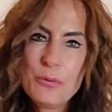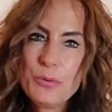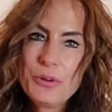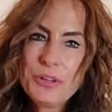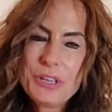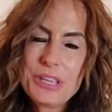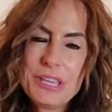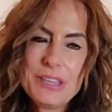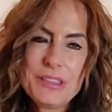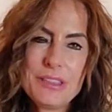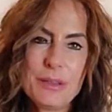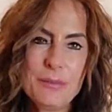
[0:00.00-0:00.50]
I
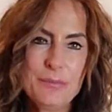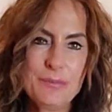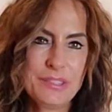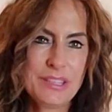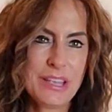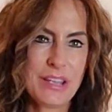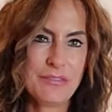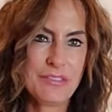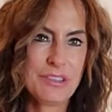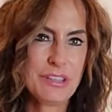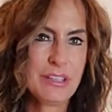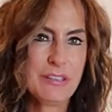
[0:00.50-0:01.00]
will eat them
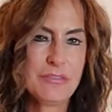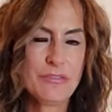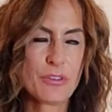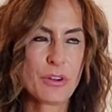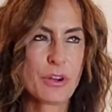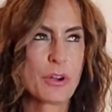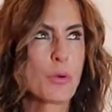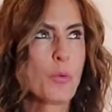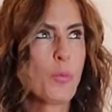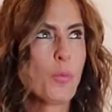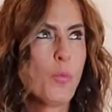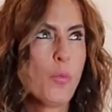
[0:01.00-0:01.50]
definitely
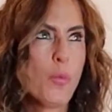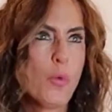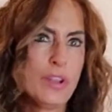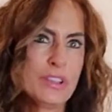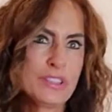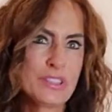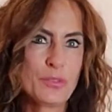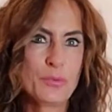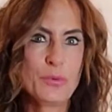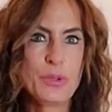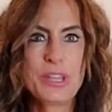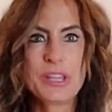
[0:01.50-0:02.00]
for
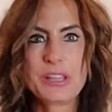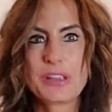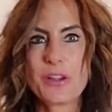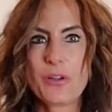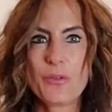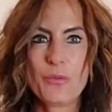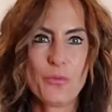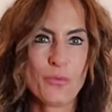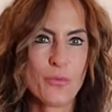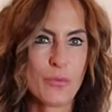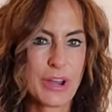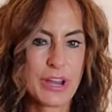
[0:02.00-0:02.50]
once a week,
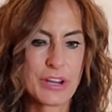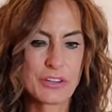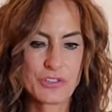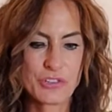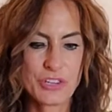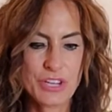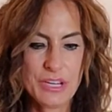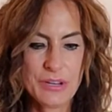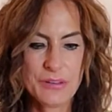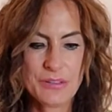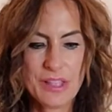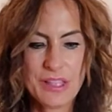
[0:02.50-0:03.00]
rare
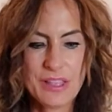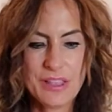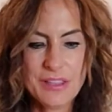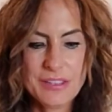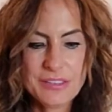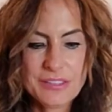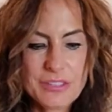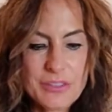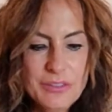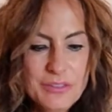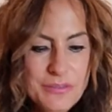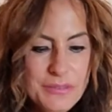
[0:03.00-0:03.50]
treat.
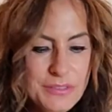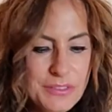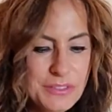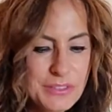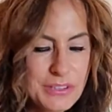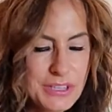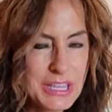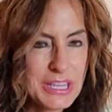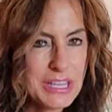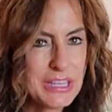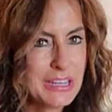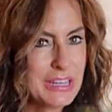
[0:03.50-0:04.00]
So
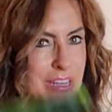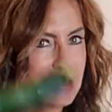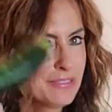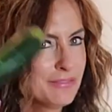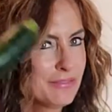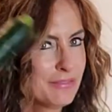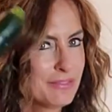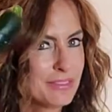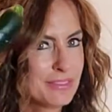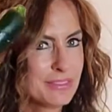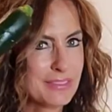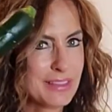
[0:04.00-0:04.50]
zucchini,
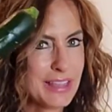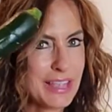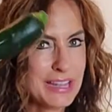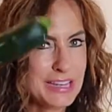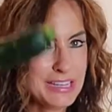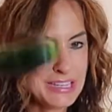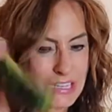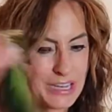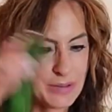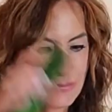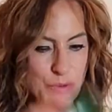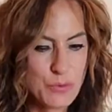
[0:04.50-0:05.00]

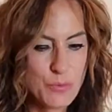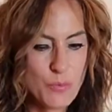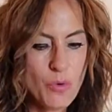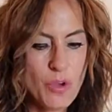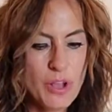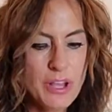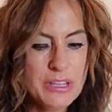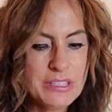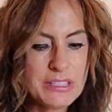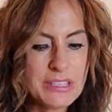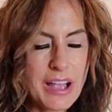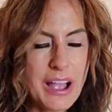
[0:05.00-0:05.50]
anytime you
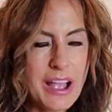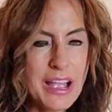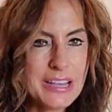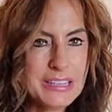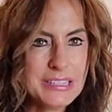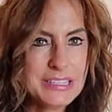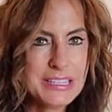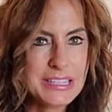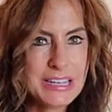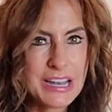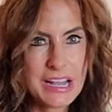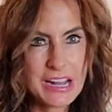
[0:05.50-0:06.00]
want. I
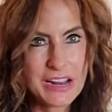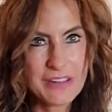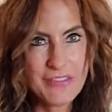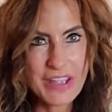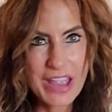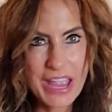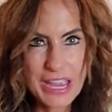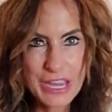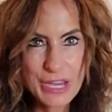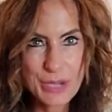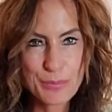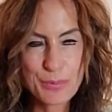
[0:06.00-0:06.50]
did not have
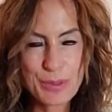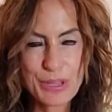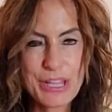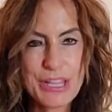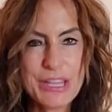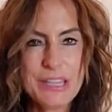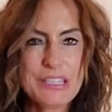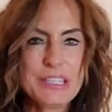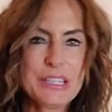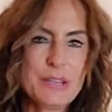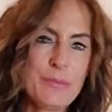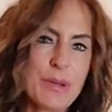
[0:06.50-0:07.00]

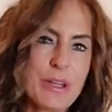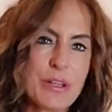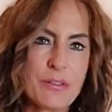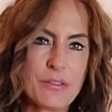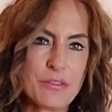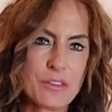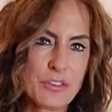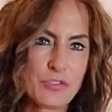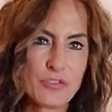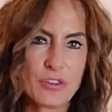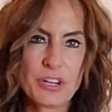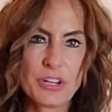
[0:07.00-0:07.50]
eggplant in my
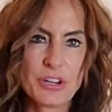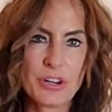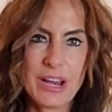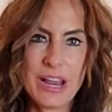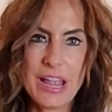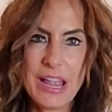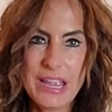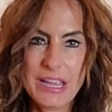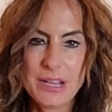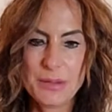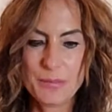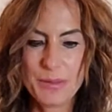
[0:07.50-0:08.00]
refrigerator,
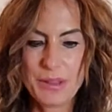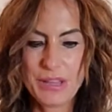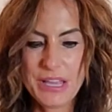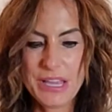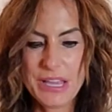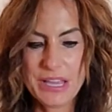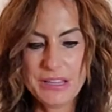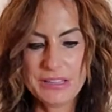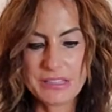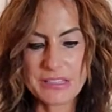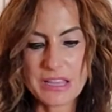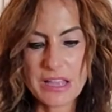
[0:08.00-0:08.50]

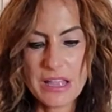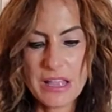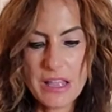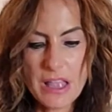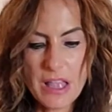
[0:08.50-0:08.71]
eggplant.